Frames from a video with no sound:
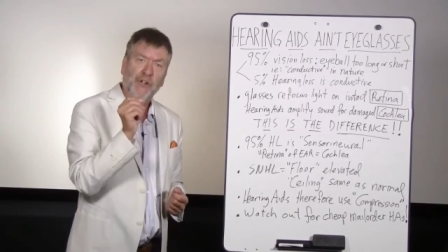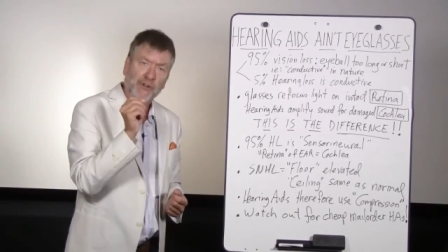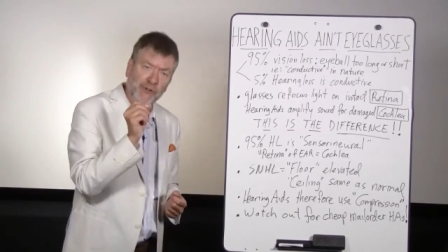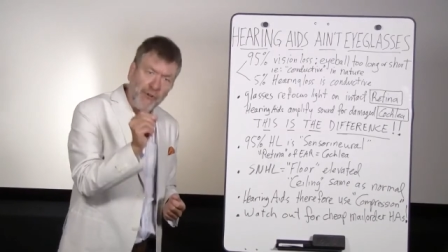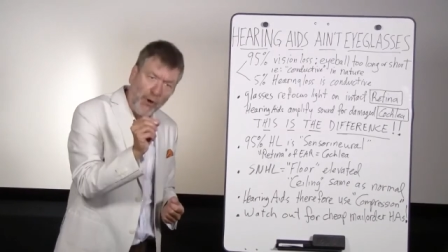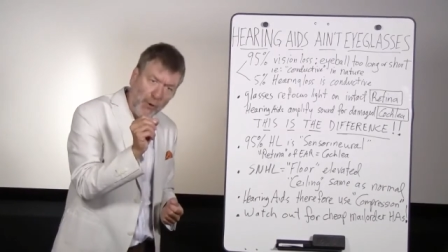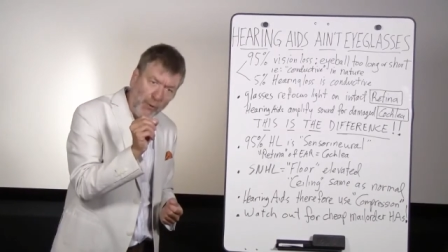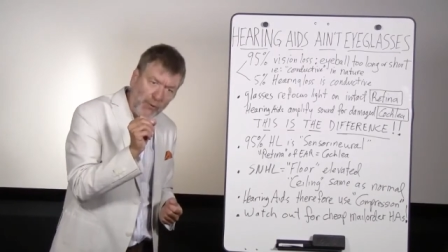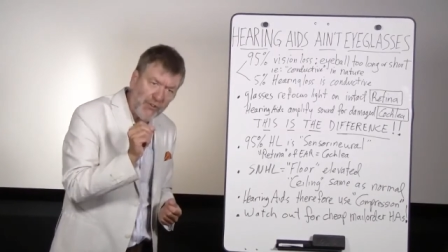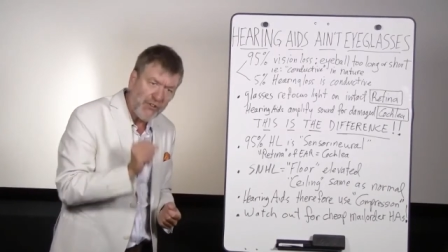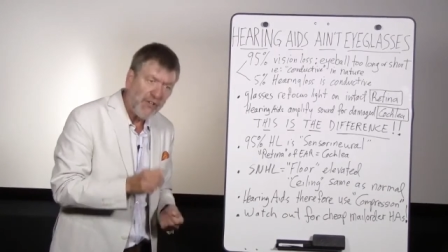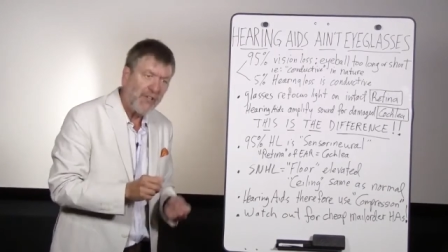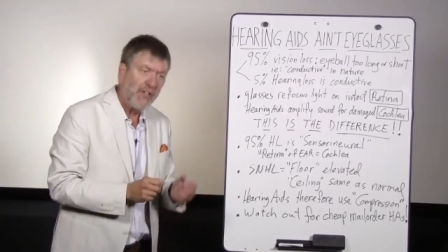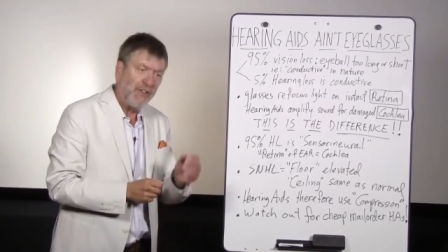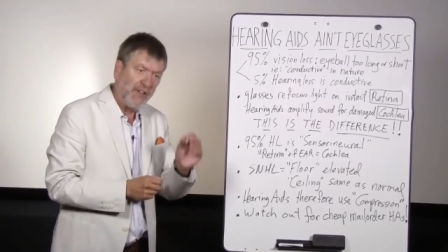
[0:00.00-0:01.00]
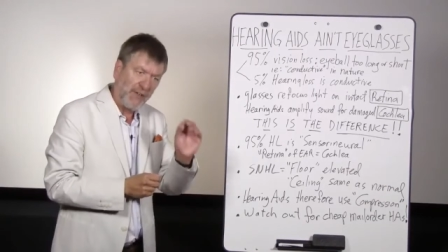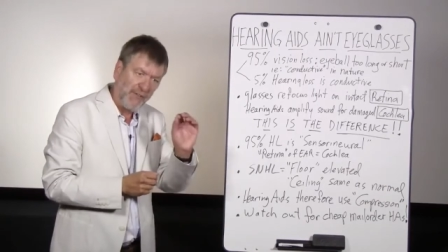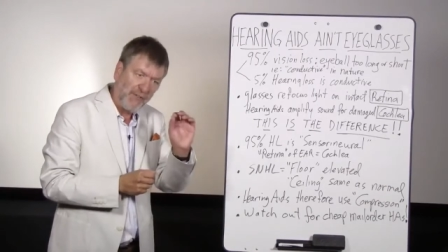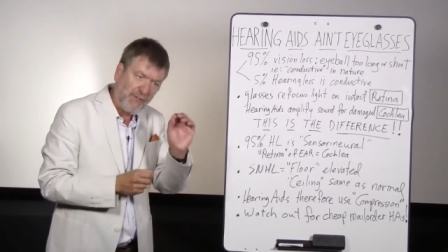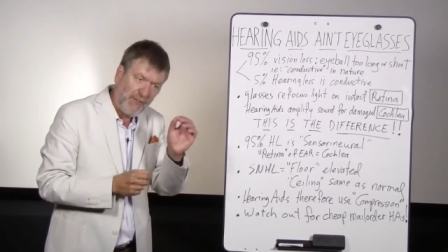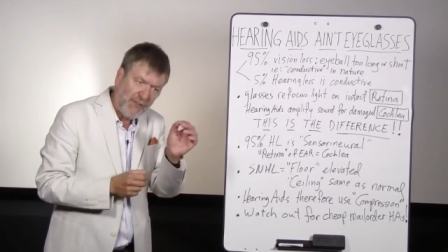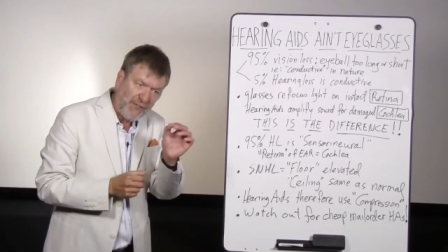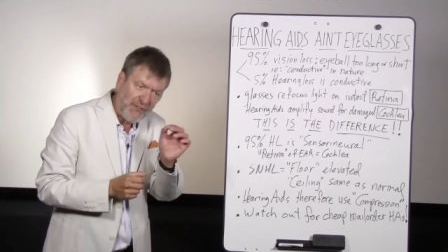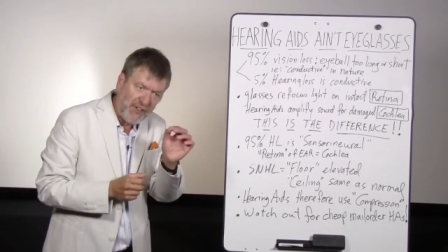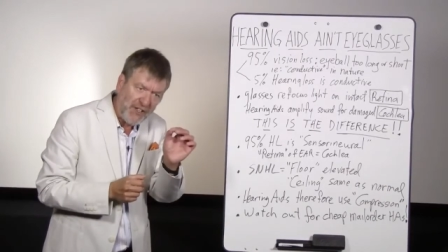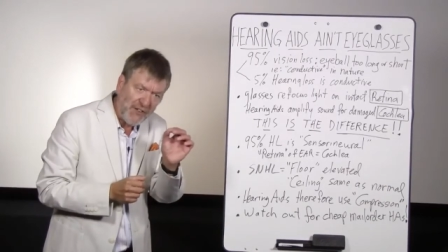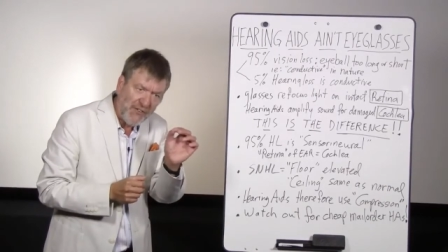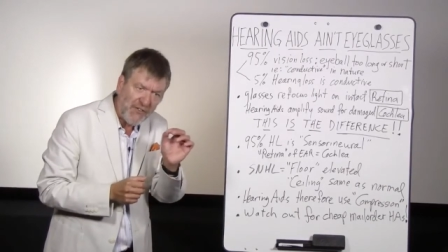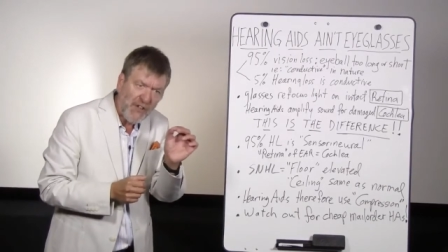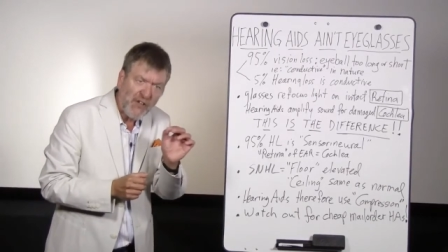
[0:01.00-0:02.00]
Note that 50
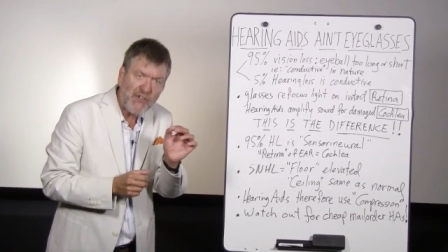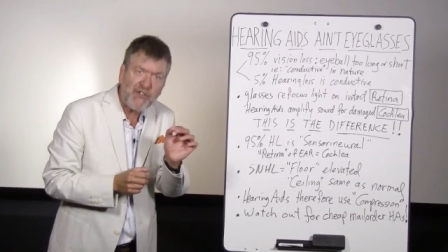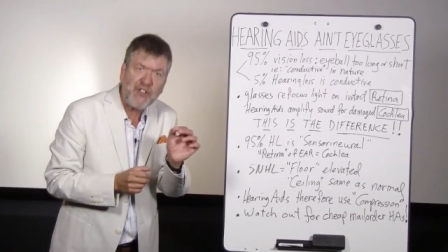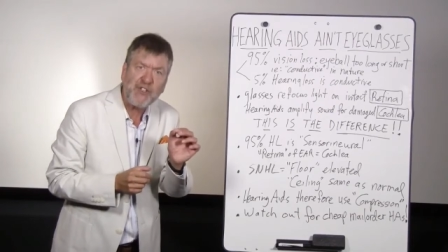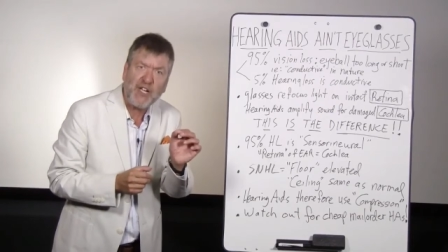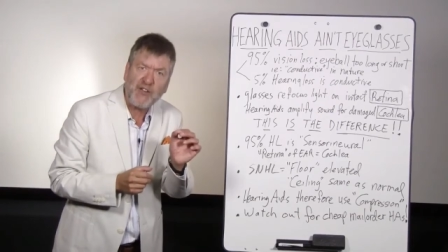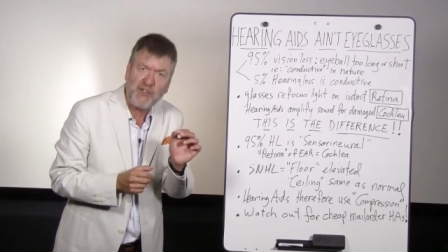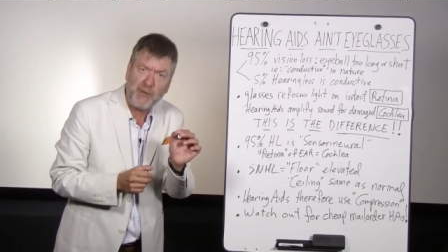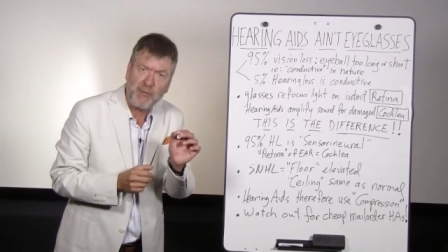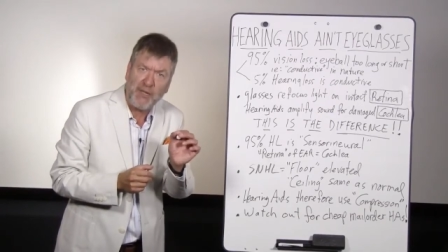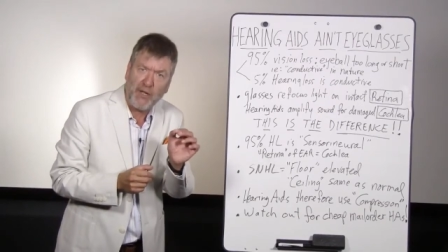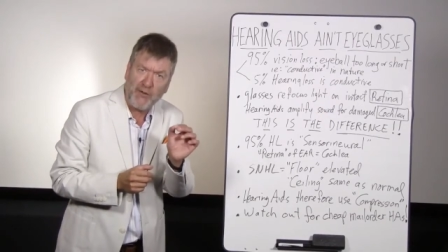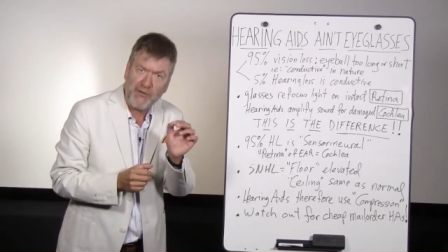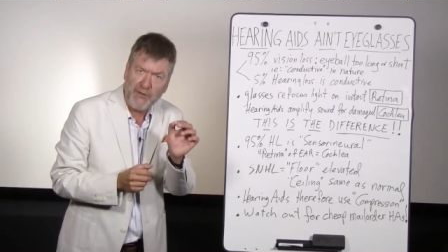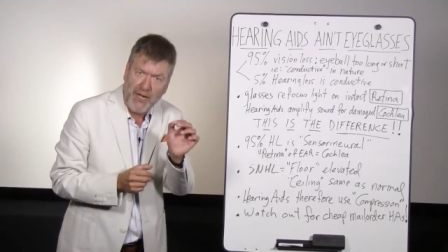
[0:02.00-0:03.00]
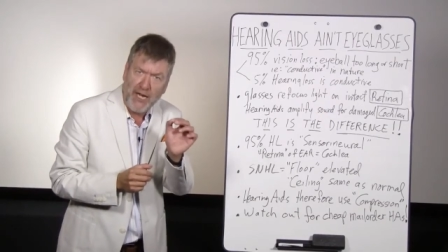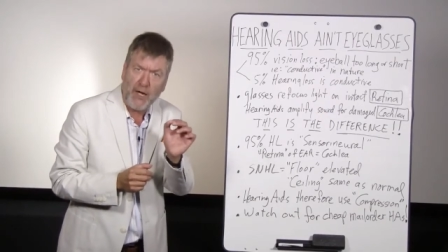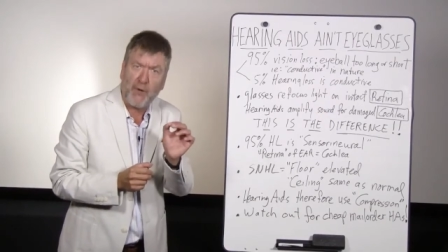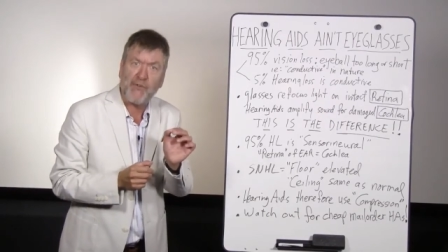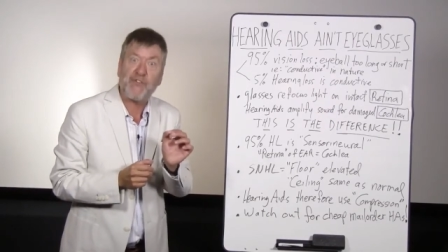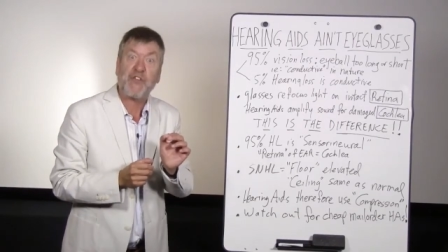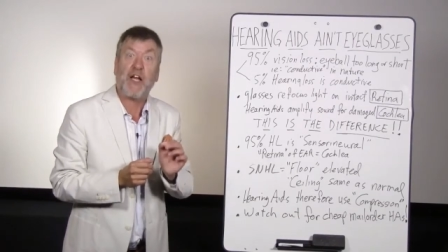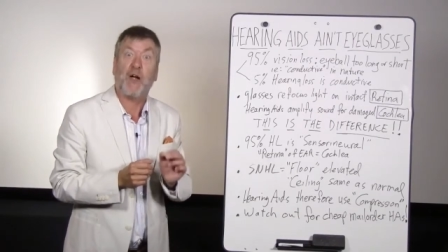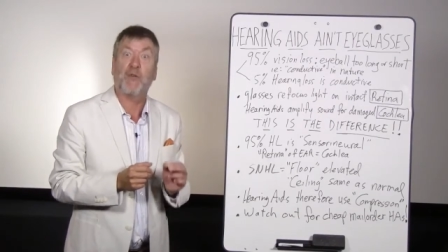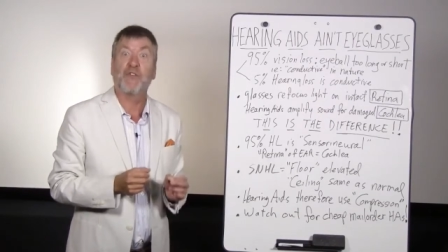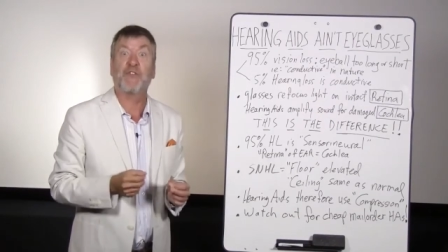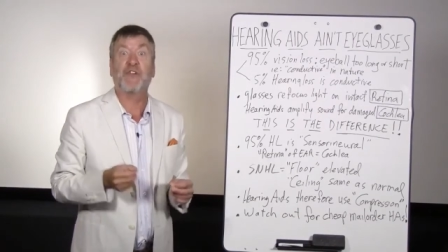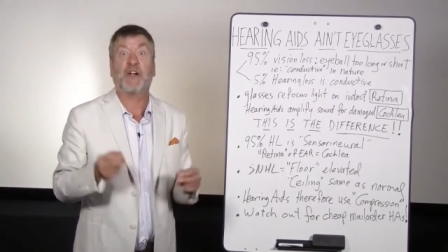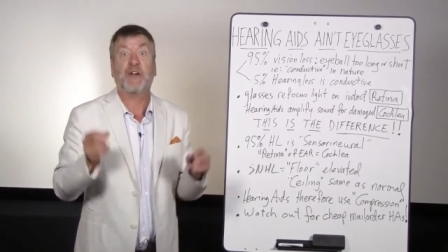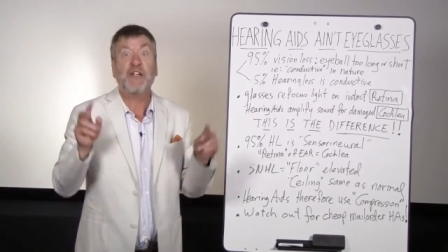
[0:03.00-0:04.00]
to 60 decibels now
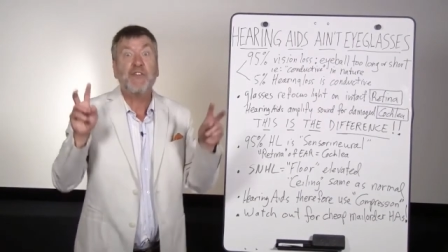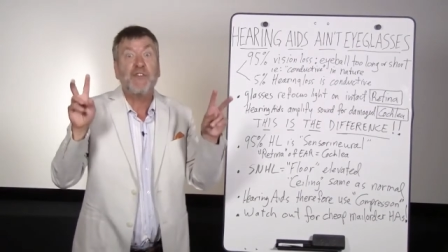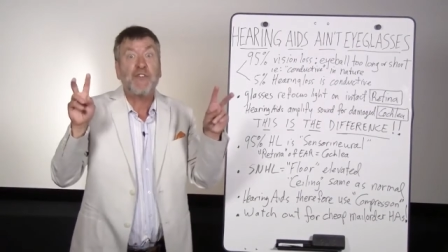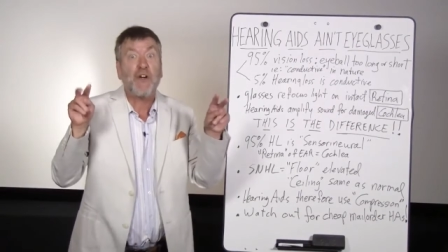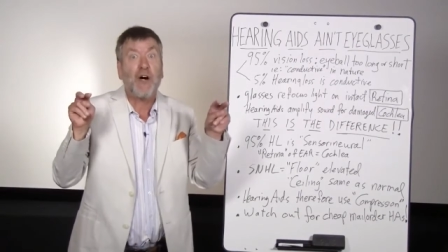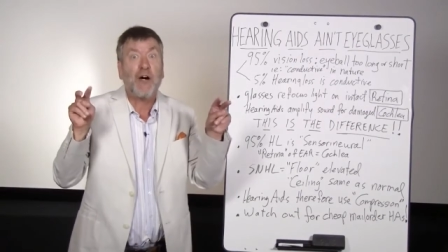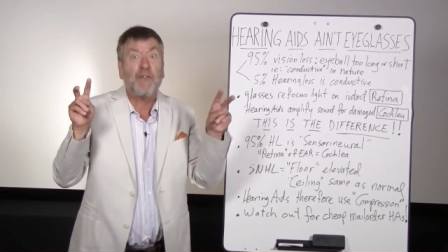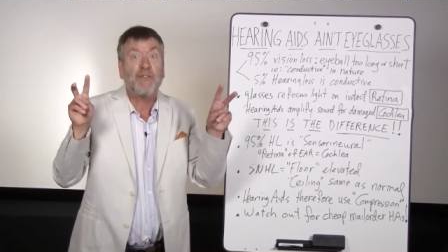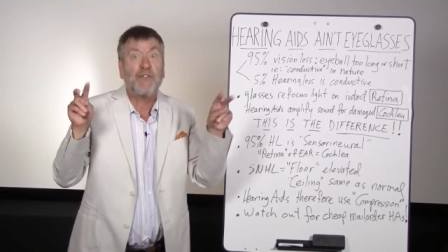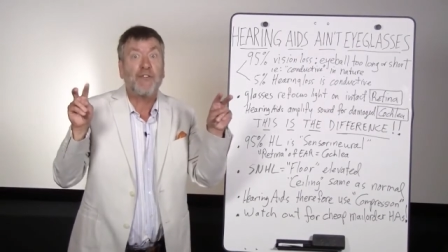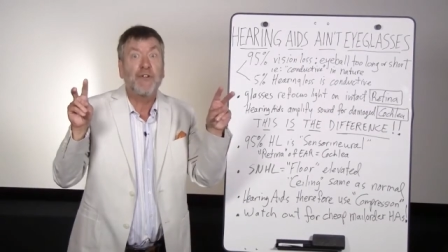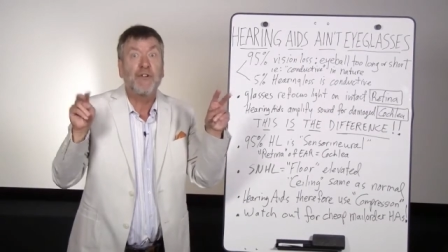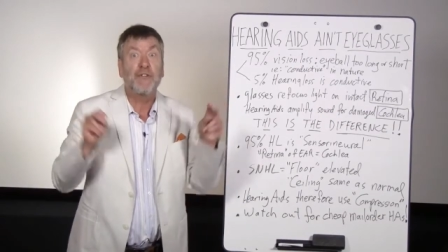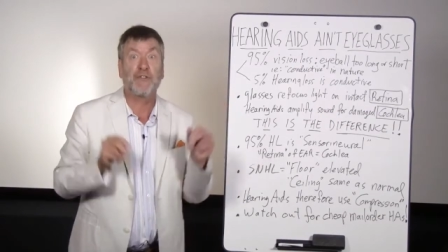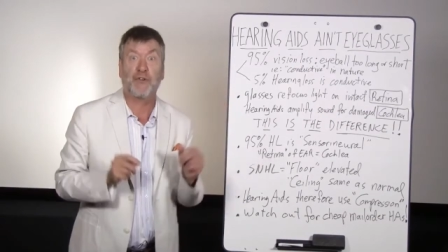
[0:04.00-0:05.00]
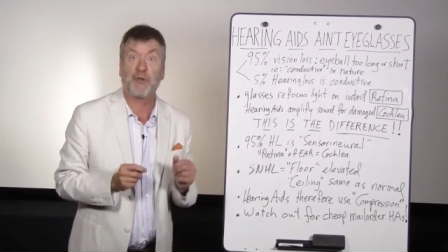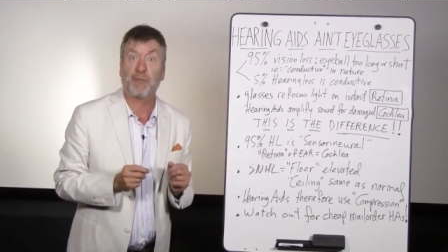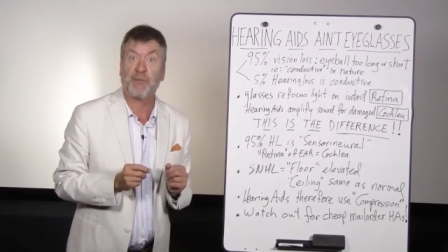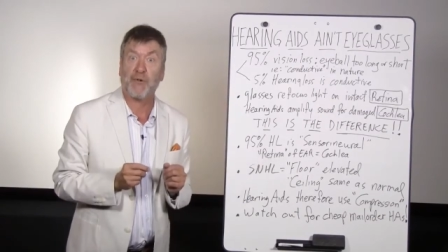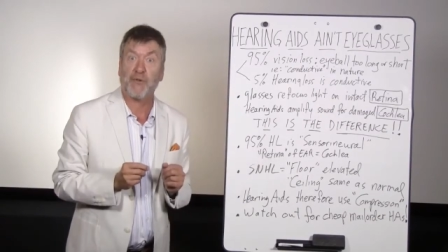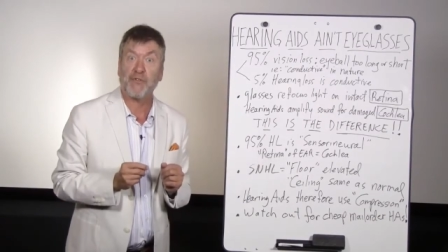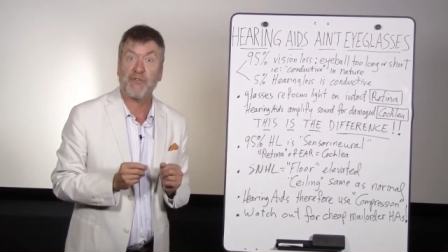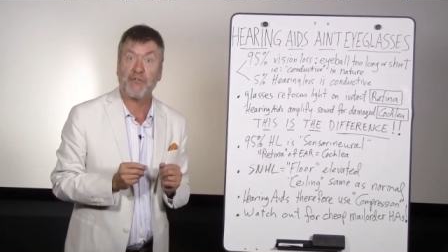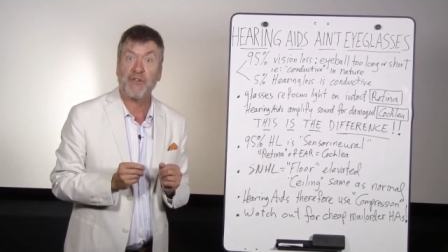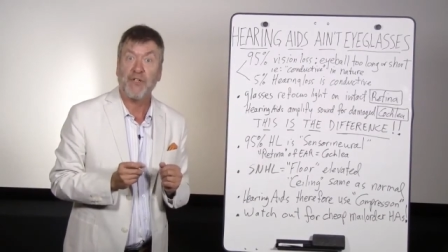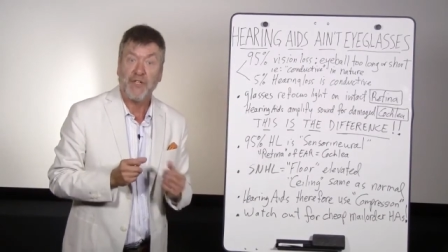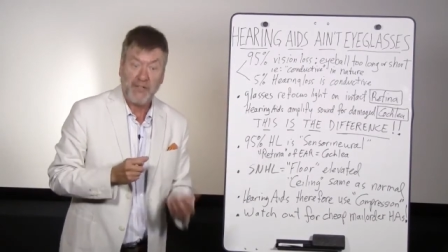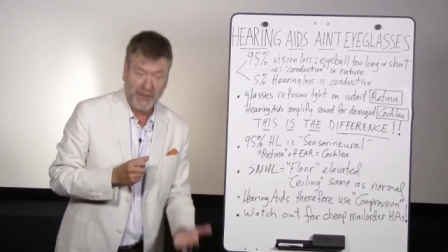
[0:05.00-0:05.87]
sounds very soft to the person.